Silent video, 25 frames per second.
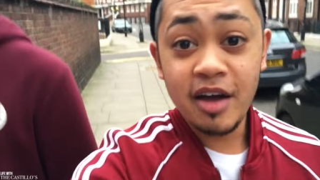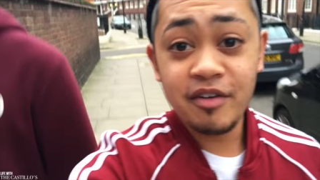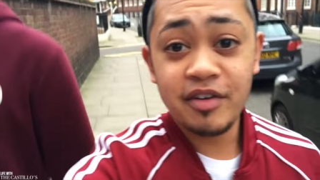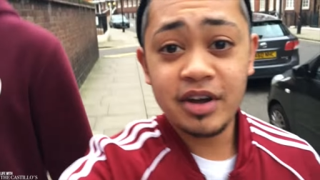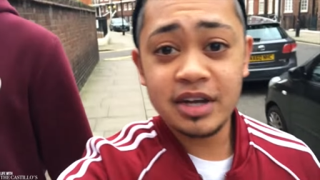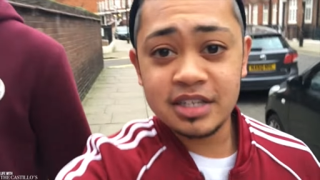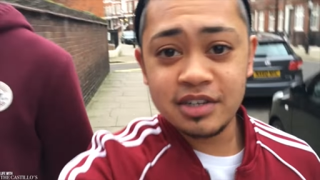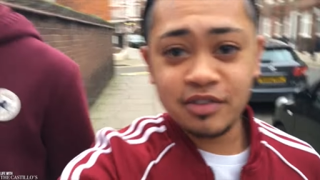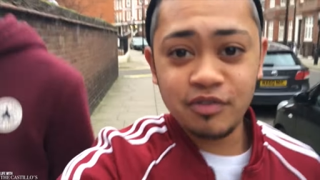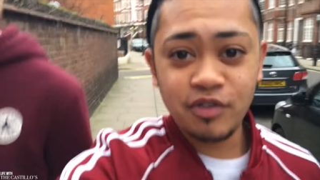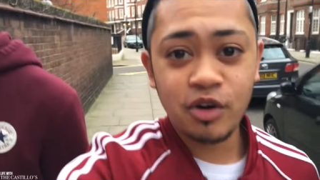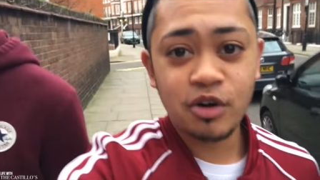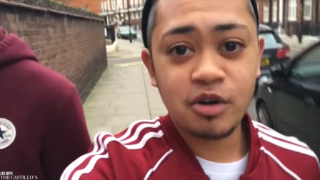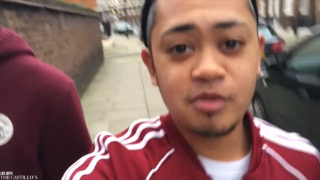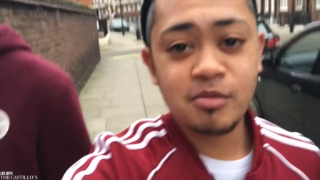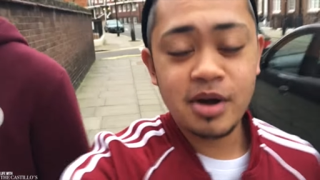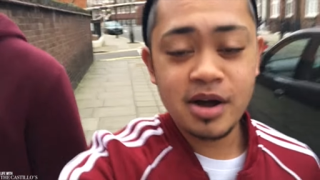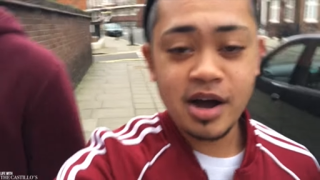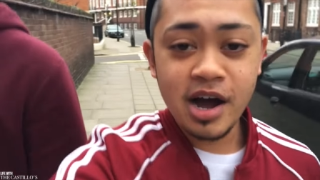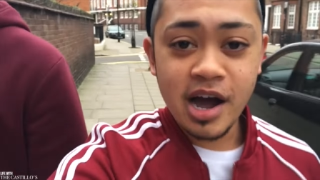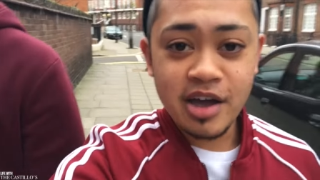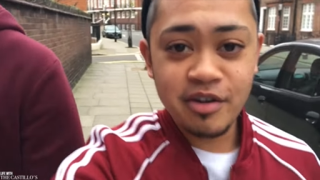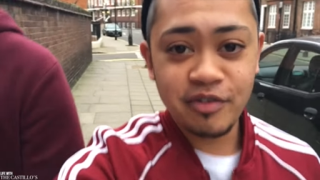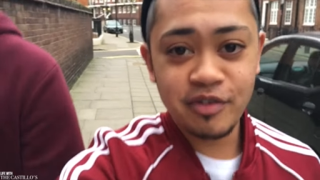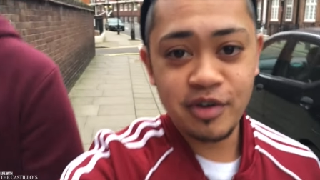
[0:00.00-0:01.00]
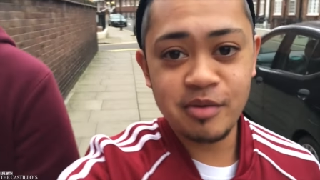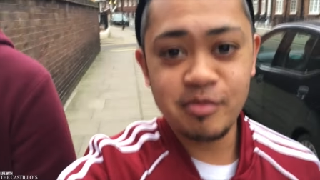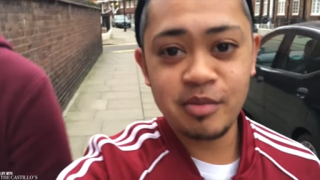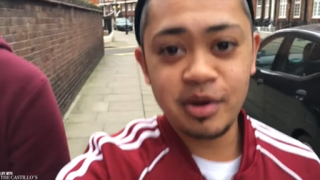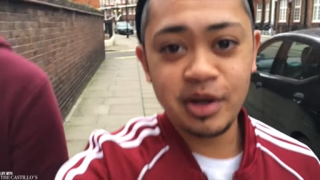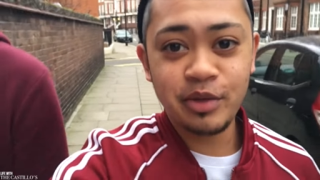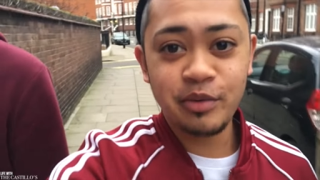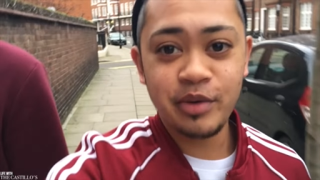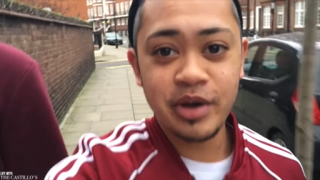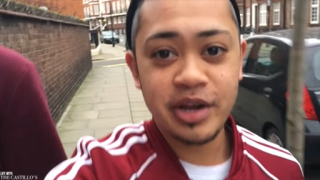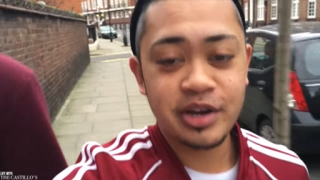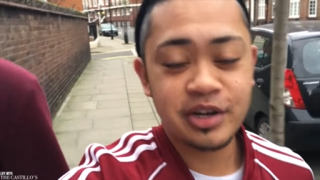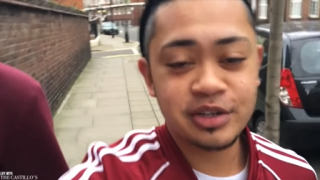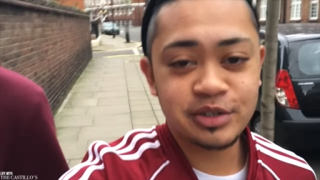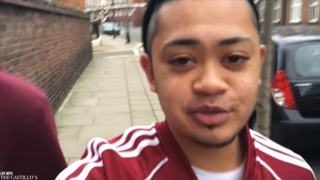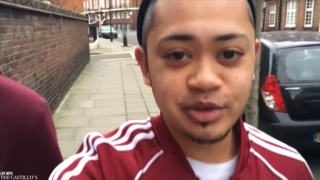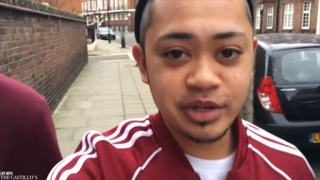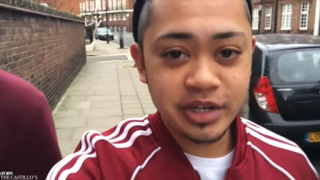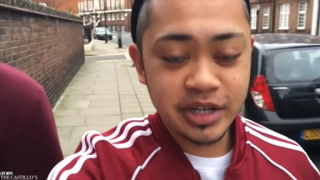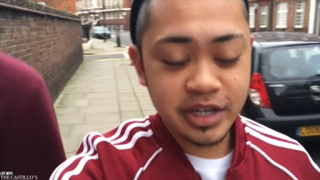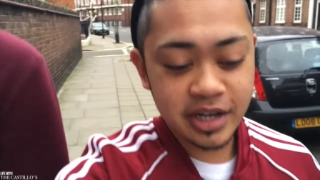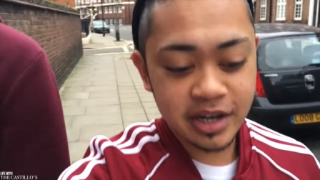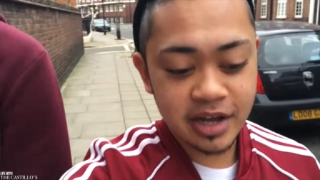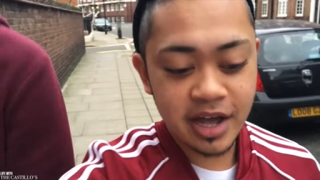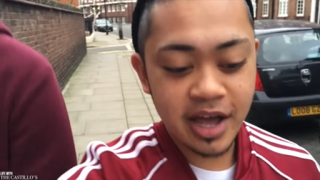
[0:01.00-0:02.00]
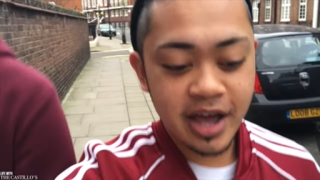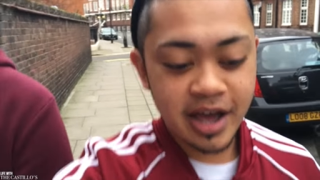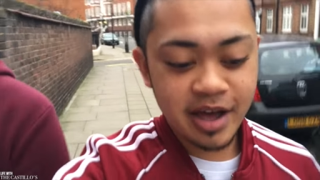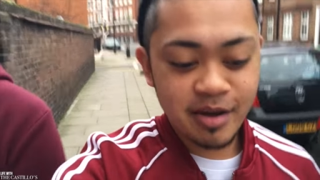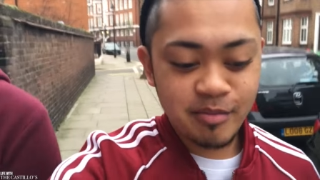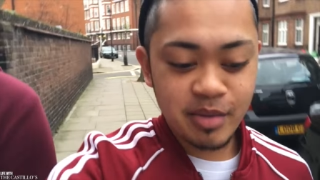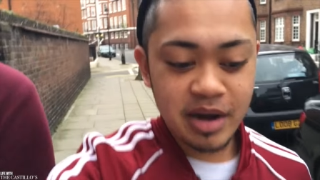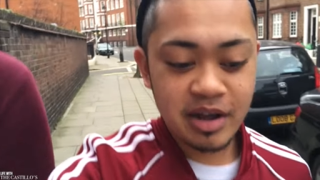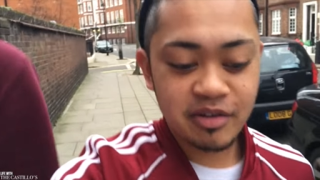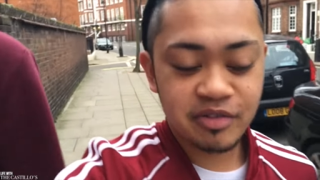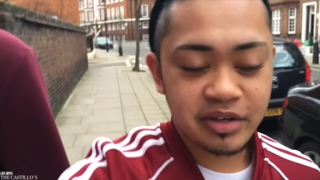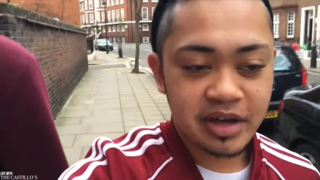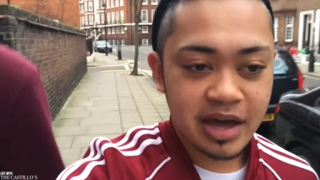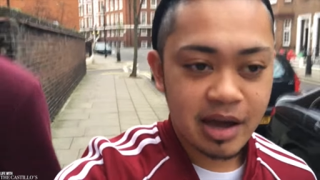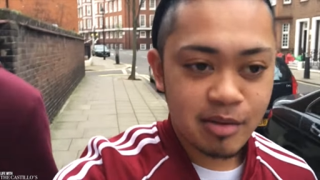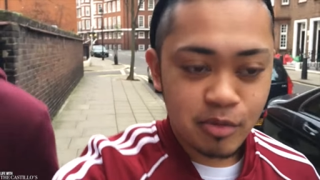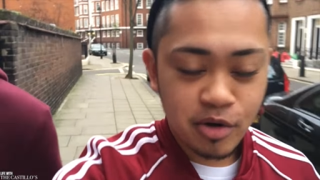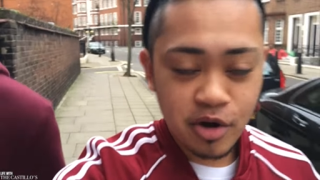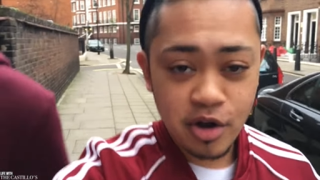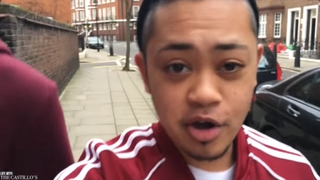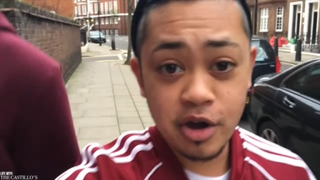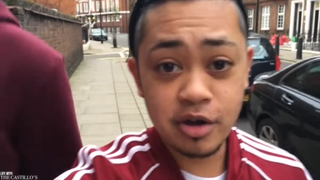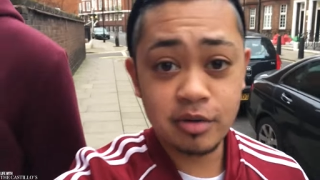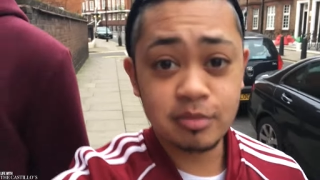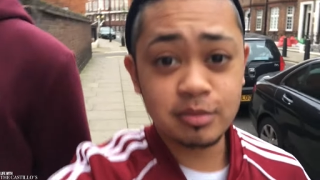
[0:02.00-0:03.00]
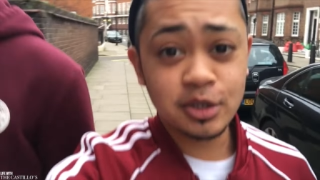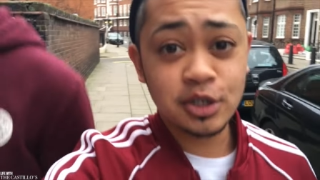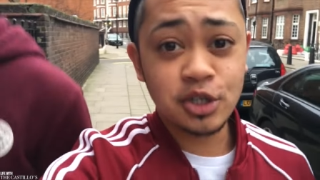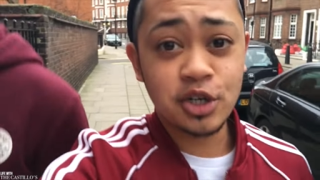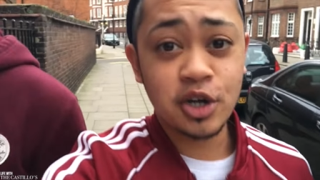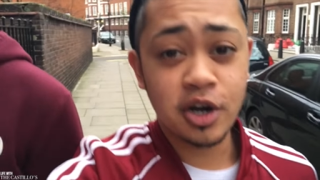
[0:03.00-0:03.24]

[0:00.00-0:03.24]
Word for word: I've had to vlog on my iPhone by the way, because we um, left the camera at home to